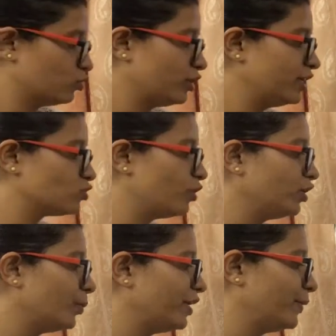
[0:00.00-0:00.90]
So he is going
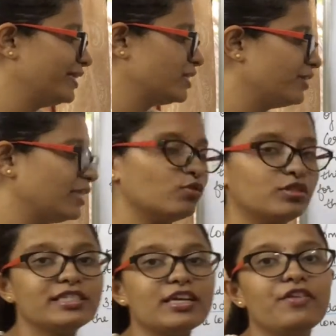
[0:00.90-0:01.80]
to pay
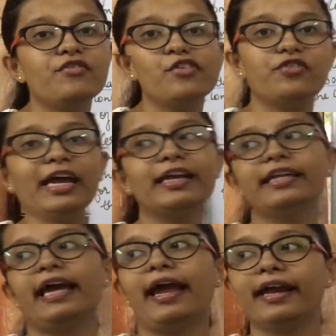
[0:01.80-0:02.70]
27,750 at
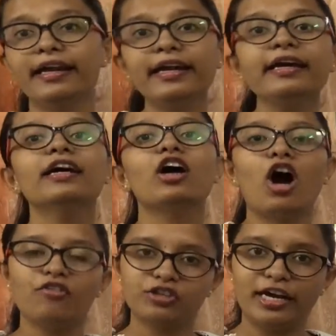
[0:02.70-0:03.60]
the end
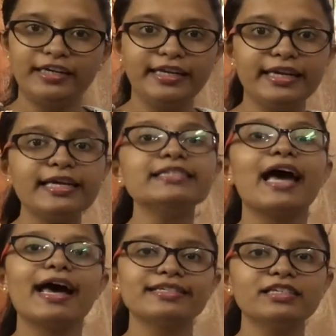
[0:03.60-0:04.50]
of 30 days
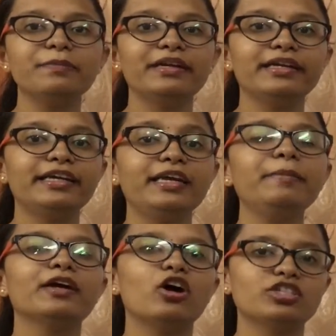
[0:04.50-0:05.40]
as in penalty,
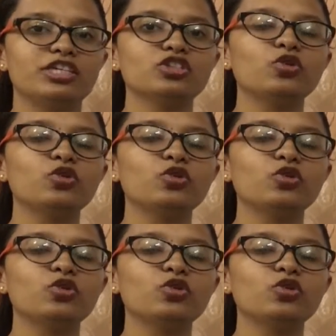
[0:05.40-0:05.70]
because he is